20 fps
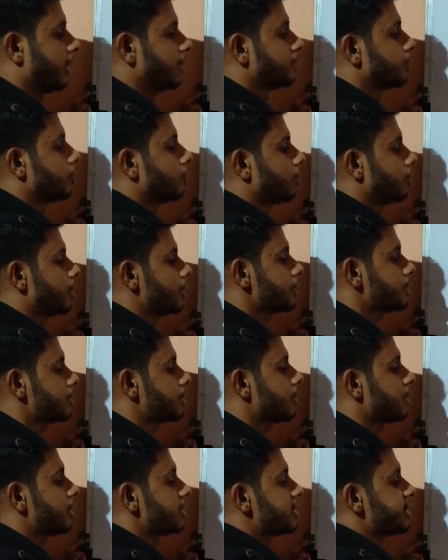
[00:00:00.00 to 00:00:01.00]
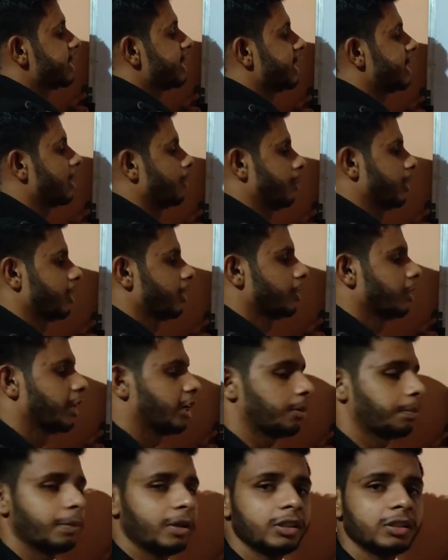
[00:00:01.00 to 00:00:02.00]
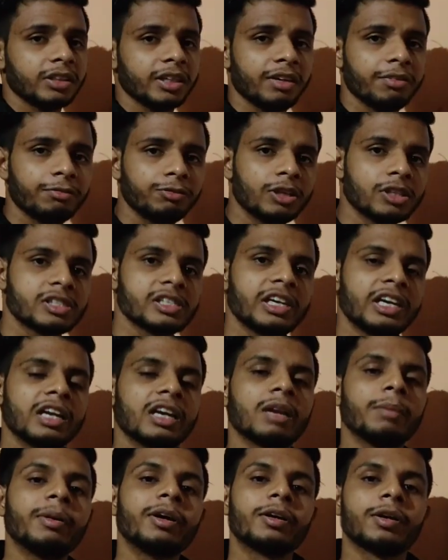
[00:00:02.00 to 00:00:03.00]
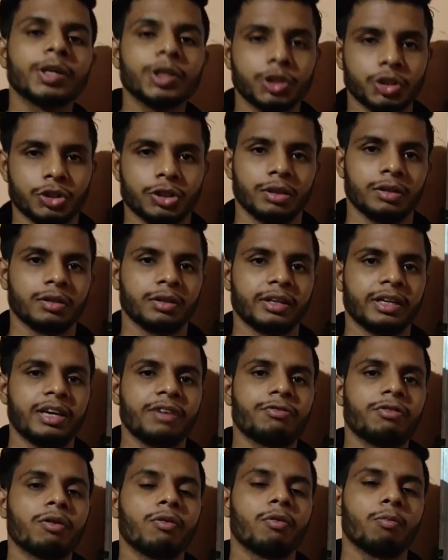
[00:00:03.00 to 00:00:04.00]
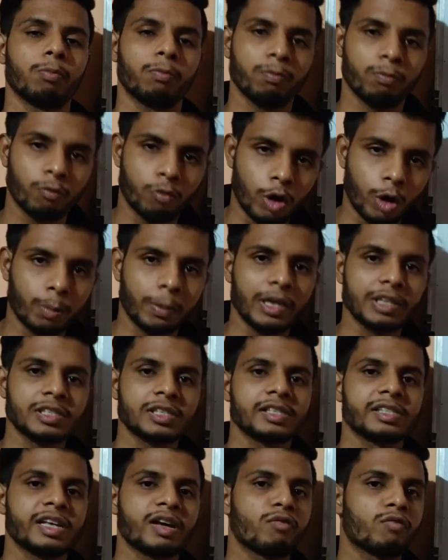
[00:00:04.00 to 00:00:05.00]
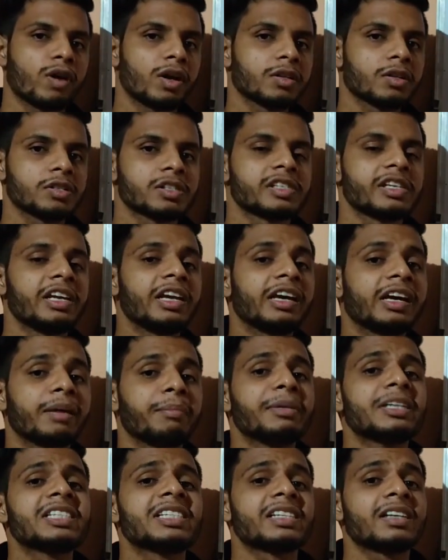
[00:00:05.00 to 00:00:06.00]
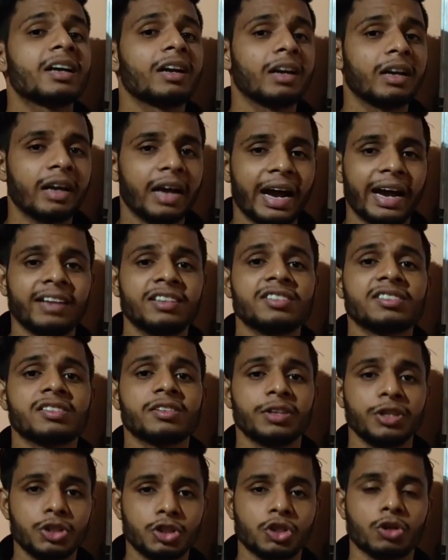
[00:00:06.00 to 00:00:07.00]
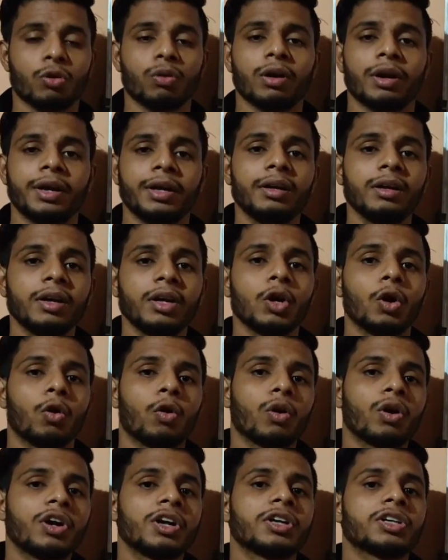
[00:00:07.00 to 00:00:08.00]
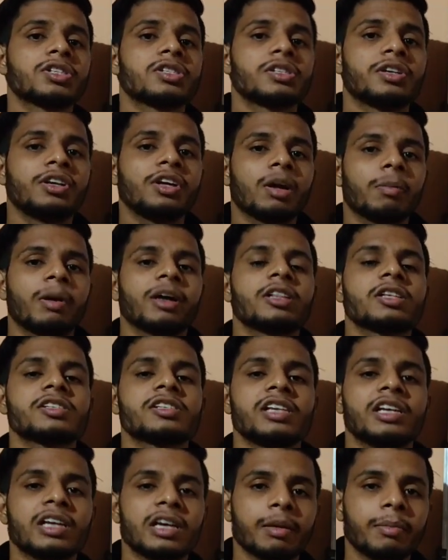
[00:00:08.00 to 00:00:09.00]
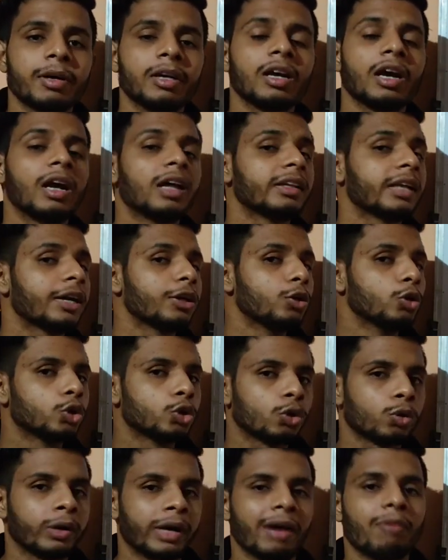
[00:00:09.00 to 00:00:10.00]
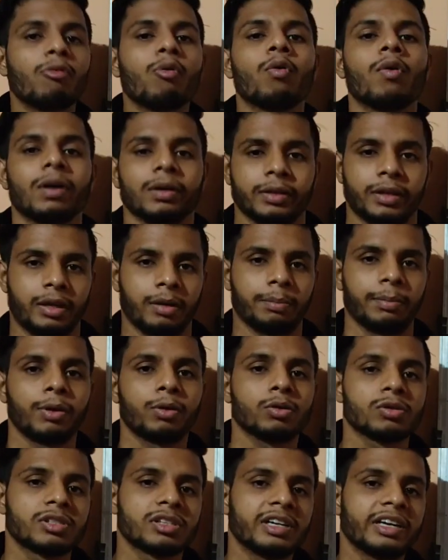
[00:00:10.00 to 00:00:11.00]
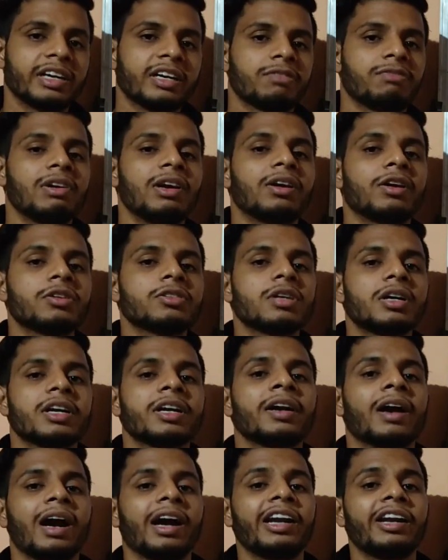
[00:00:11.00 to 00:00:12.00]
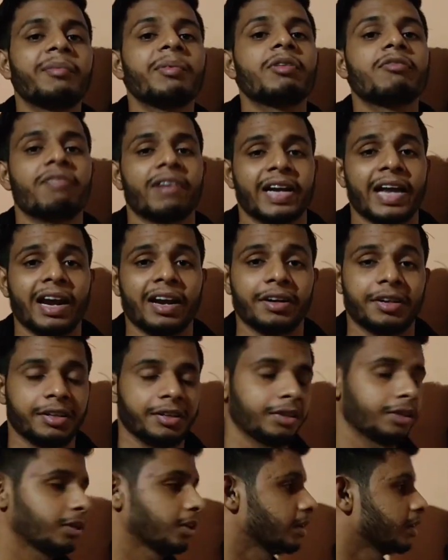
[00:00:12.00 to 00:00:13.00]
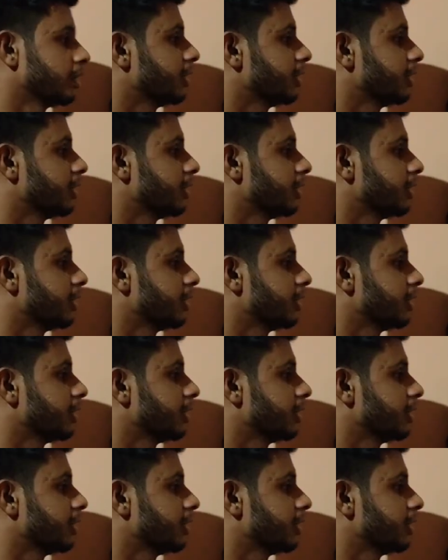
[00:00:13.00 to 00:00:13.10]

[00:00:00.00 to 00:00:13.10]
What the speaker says: And third is ceiling limit. It means if the ceiling limit reached, if a workplace is there where the ceiling limit has reached already, or it is nearby the ceiling limit, then you should never work there because it will result in ultimate fatality.